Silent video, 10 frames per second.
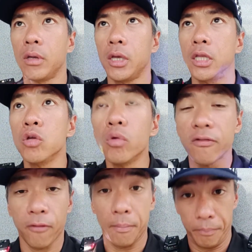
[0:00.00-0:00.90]
in
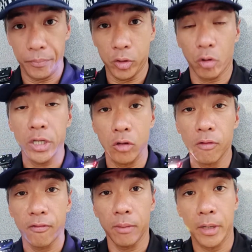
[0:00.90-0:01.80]
uniform, donned in
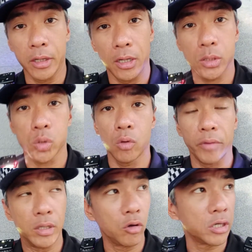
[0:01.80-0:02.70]
uniform, ASO
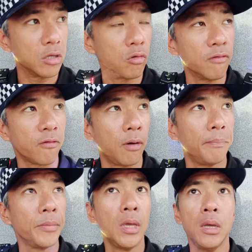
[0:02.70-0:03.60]
when donned in
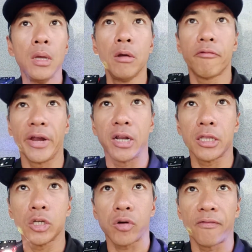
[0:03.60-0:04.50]
uniform
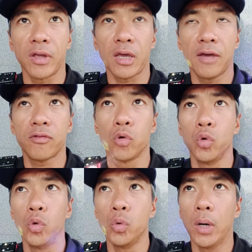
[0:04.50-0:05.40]
regulating traffic have
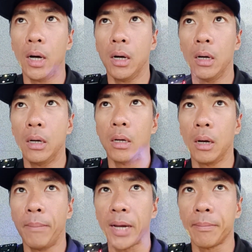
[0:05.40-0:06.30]
to
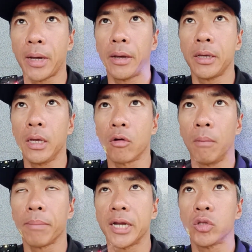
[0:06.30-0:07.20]
abide by and
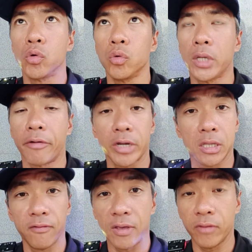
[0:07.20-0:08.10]
comply to
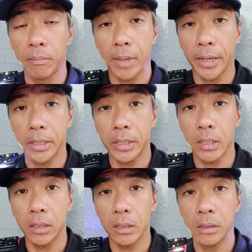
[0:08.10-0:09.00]
directive given by
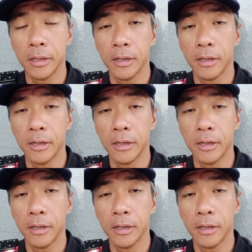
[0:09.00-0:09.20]
the